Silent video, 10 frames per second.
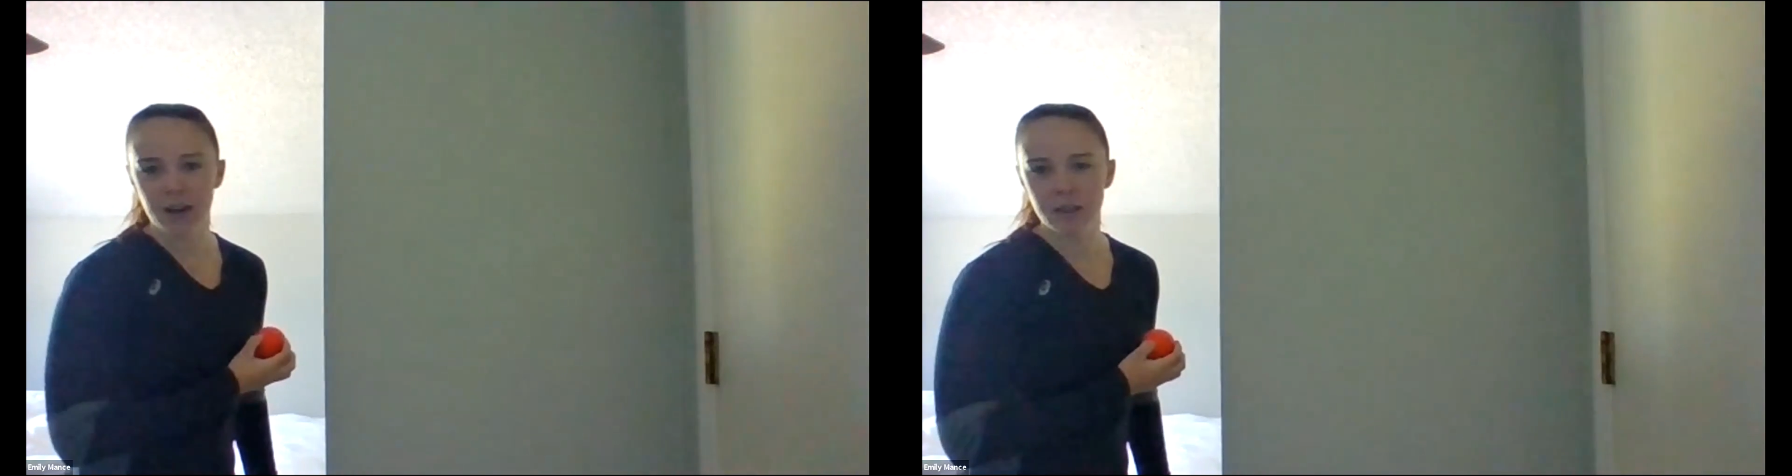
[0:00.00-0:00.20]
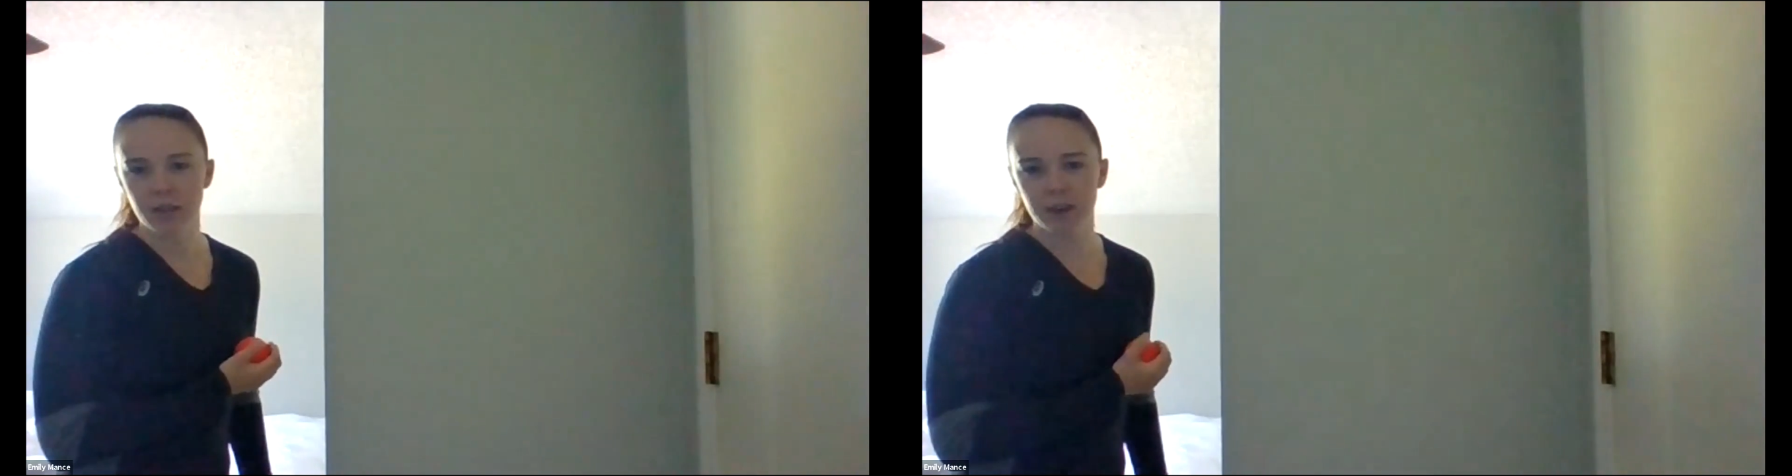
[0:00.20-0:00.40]

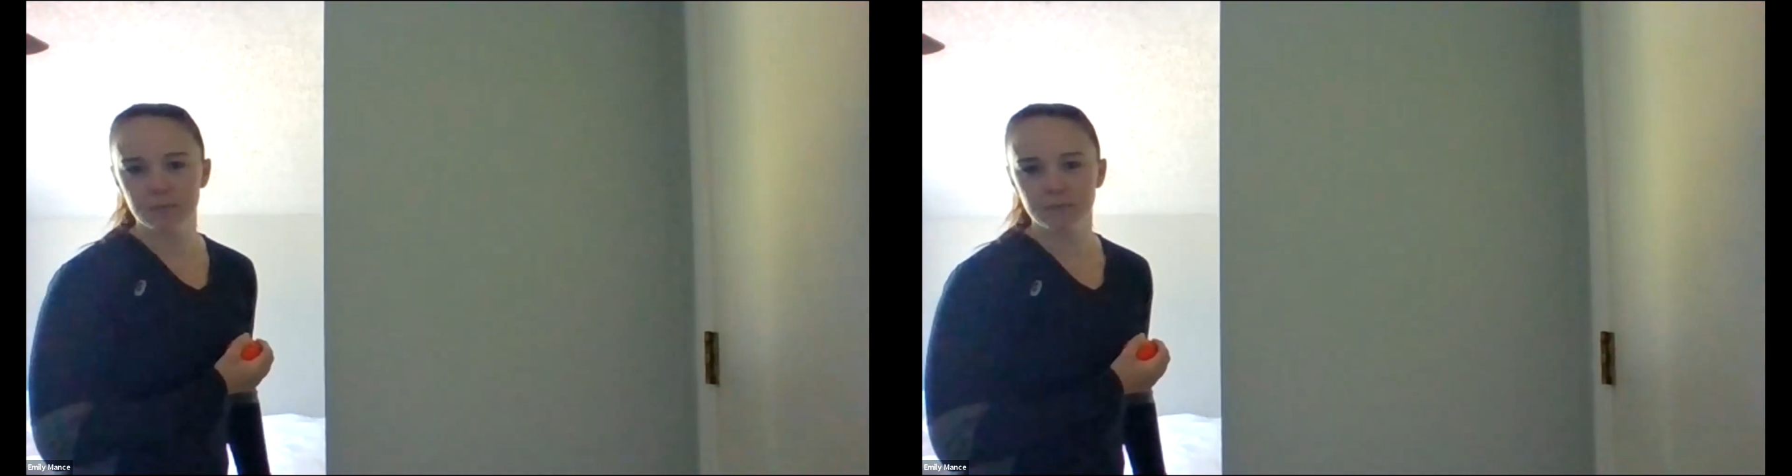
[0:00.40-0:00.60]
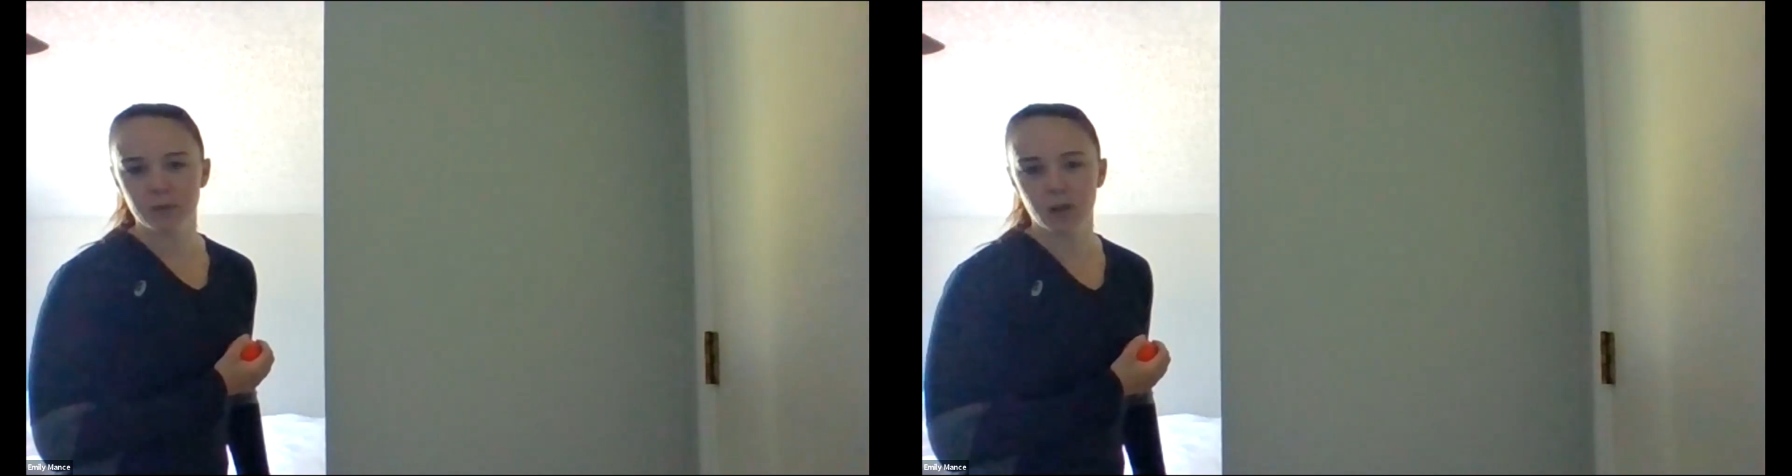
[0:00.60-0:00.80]
anything.
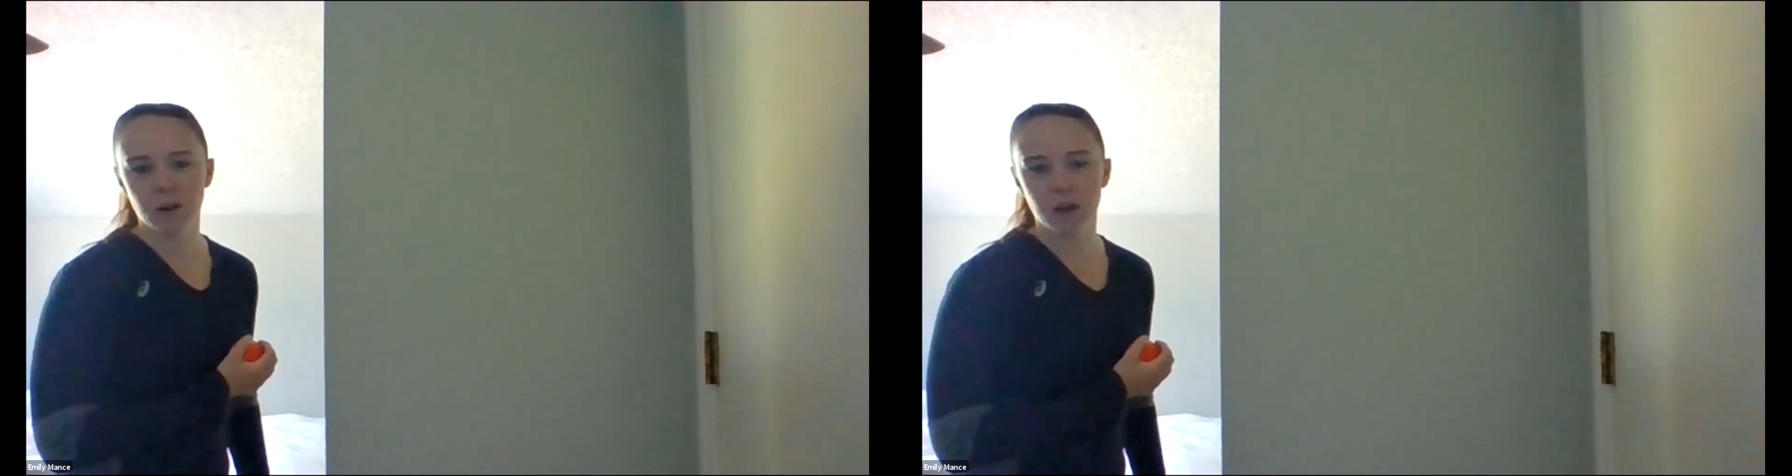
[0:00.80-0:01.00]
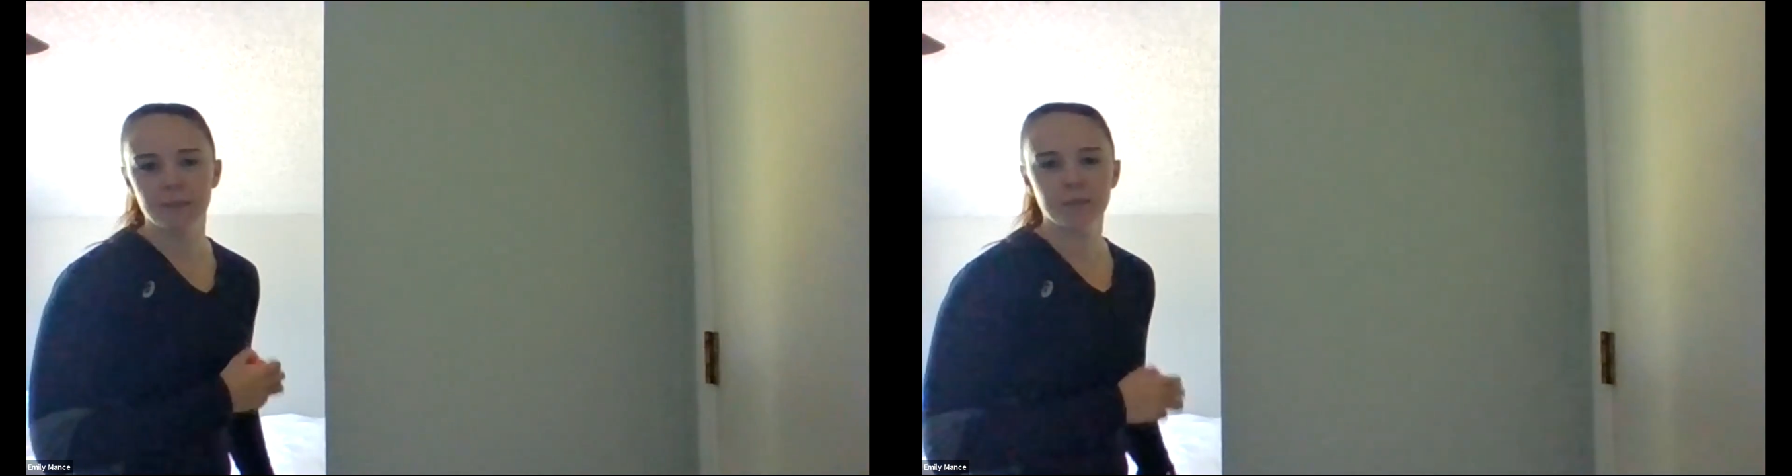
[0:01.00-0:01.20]
All
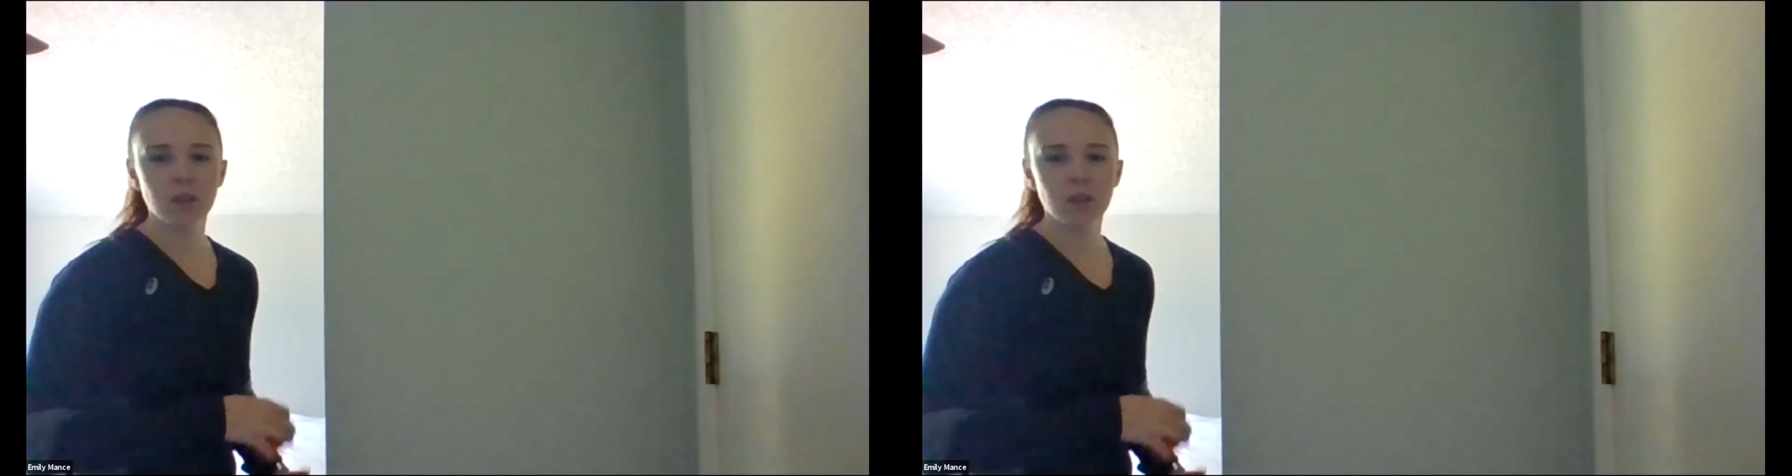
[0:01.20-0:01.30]
right.